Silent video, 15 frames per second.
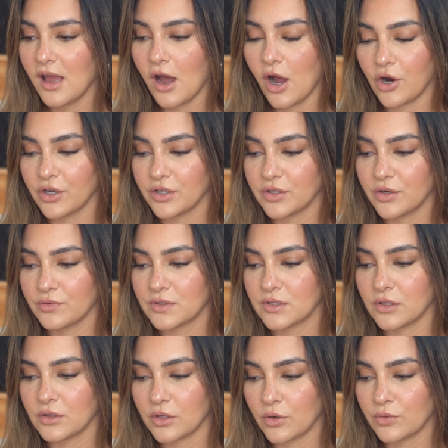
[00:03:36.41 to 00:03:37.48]
heart notes
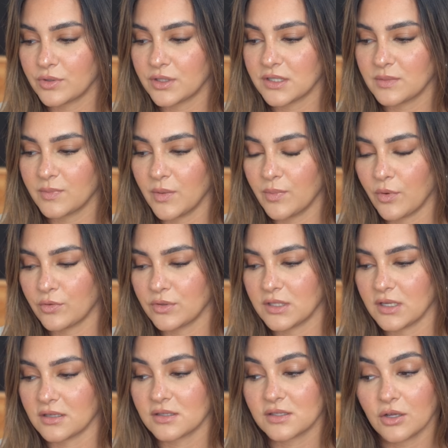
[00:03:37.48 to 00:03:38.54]
lotus,
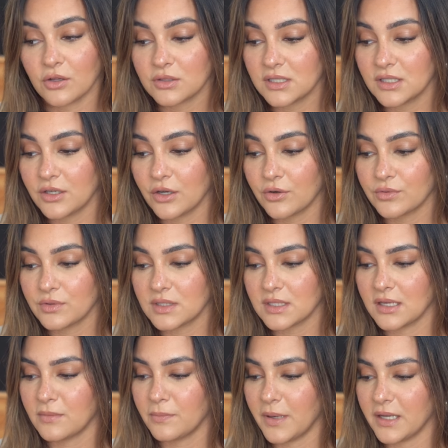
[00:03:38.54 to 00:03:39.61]
mimosa, salty notes,
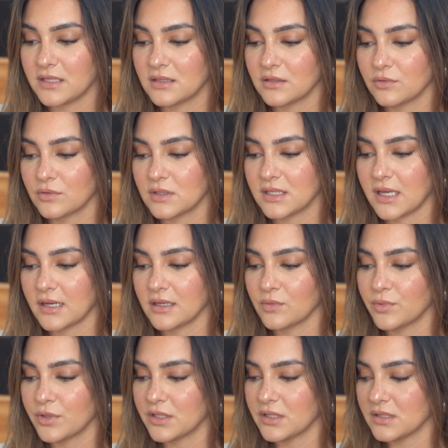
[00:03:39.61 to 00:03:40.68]
and base notes
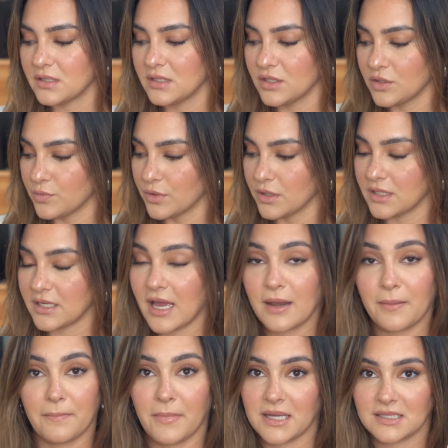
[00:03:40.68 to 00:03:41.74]
sandalwood, cedarwood,
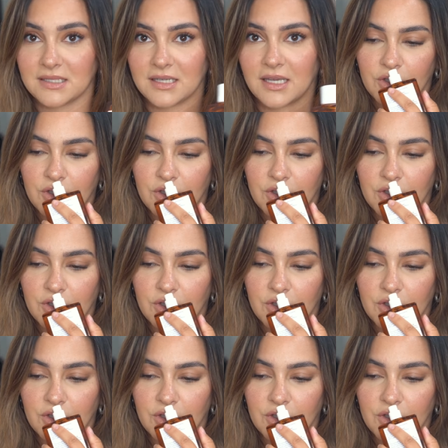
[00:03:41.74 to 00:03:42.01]
and musk.